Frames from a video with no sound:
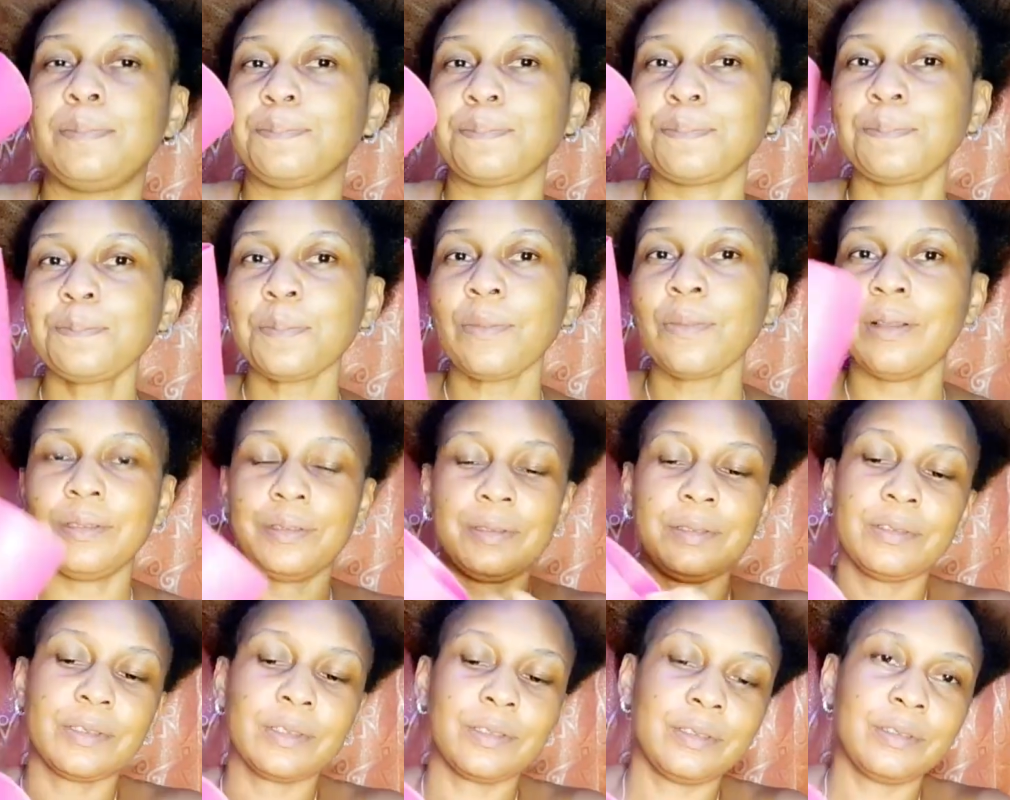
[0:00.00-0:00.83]
use
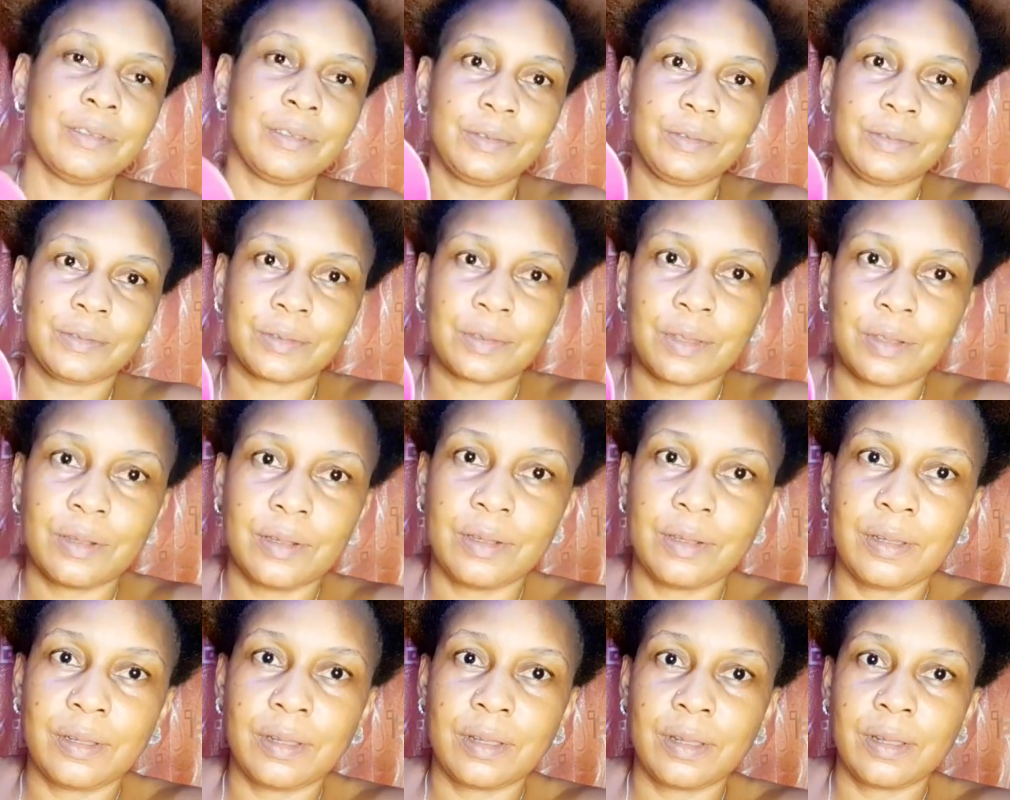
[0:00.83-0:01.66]
water
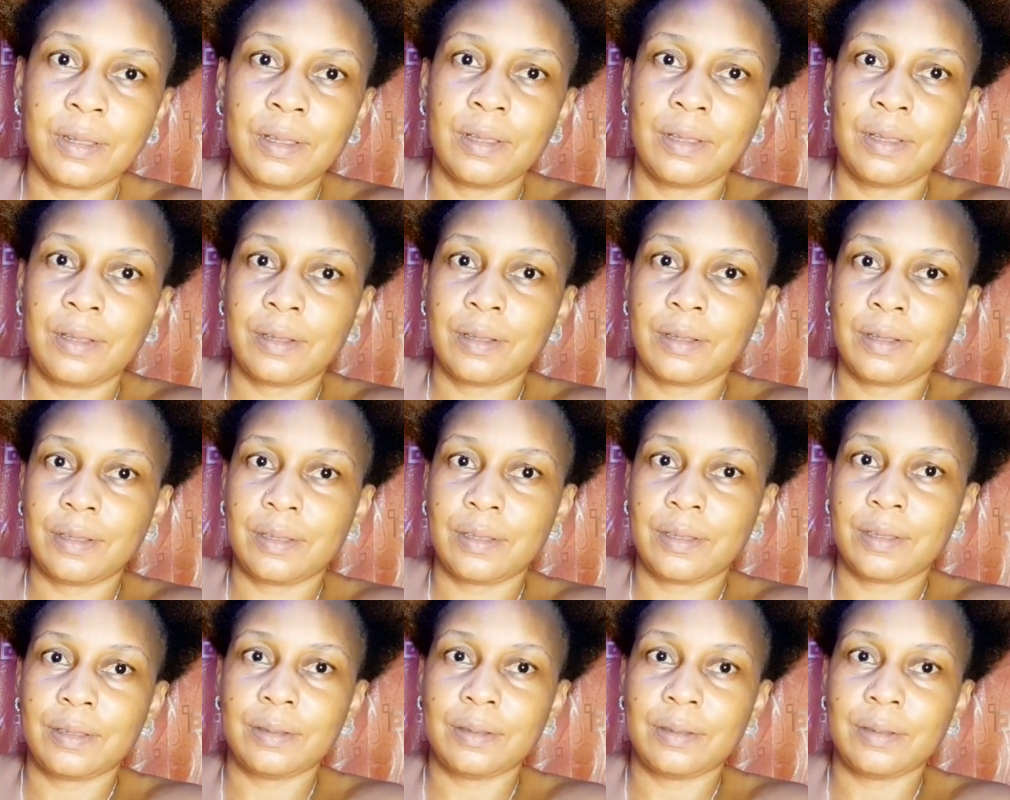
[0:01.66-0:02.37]
to just